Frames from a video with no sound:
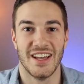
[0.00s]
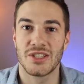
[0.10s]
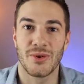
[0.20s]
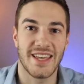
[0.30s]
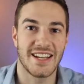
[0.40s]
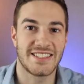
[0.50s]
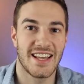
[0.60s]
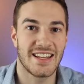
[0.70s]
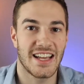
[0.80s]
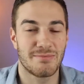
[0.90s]
So with that
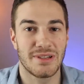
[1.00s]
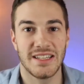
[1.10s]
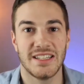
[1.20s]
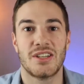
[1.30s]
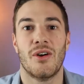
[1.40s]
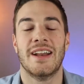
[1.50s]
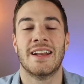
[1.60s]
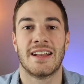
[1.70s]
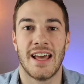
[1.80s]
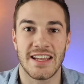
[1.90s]
said, guys, please go ahead
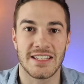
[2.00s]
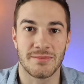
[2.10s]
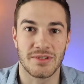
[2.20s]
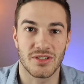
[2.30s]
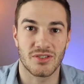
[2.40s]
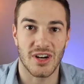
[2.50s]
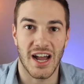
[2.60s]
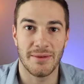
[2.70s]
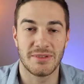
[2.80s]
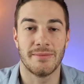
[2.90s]
and like and
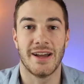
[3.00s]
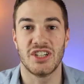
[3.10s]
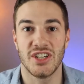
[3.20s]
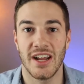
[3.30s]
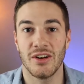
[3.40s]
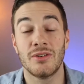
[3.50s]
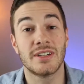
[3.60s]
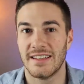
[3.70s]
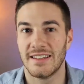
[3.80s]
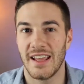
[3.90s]
subscribe to my channel,
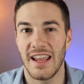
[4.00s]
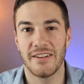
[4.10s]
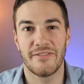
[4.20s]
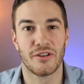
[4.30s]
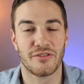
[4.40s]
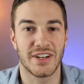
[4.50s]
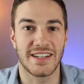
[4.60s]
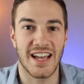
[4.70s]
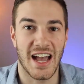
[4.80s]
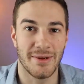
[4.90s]
and feel free
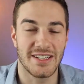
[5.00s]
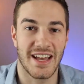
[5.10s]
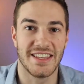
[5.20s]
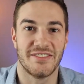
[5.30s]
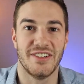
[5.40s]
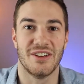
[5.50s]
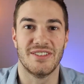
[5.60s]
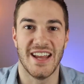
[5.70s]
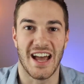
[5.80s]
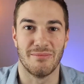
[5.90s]
to comment on this video
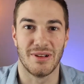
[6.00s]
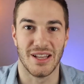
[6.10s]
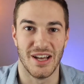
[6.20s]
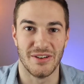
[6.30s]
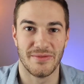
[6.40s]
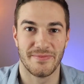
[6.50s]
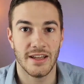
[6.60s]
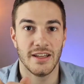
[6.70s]
down below.